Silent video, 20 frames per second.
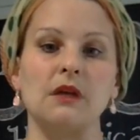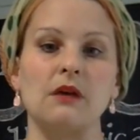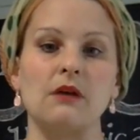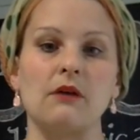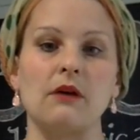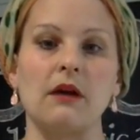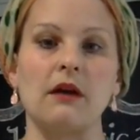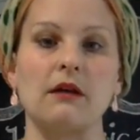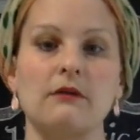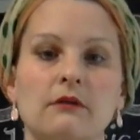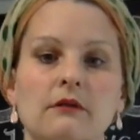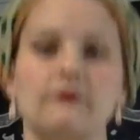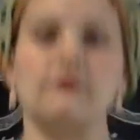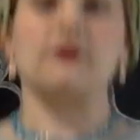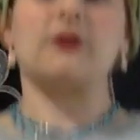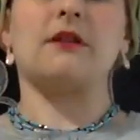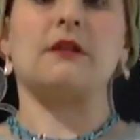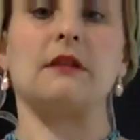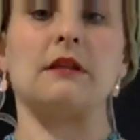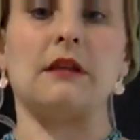Okay, I don't know if
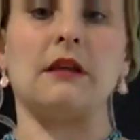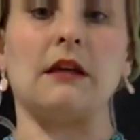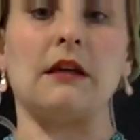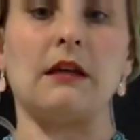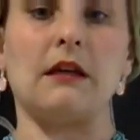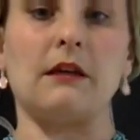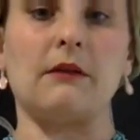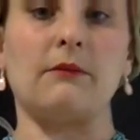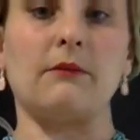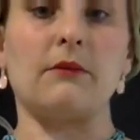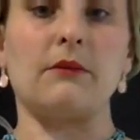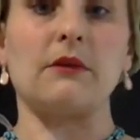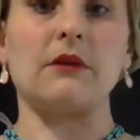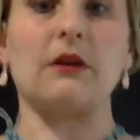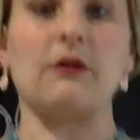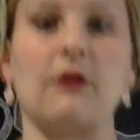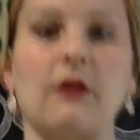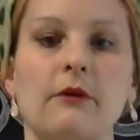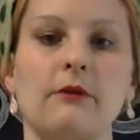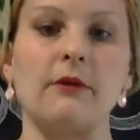you see that. Yep, see,
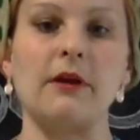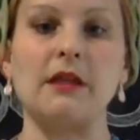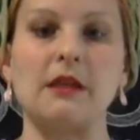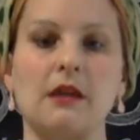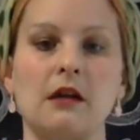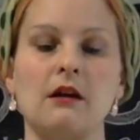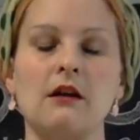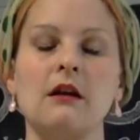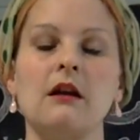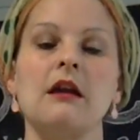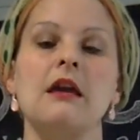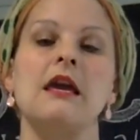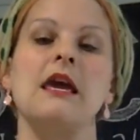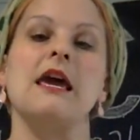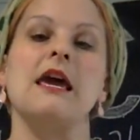okay, right there.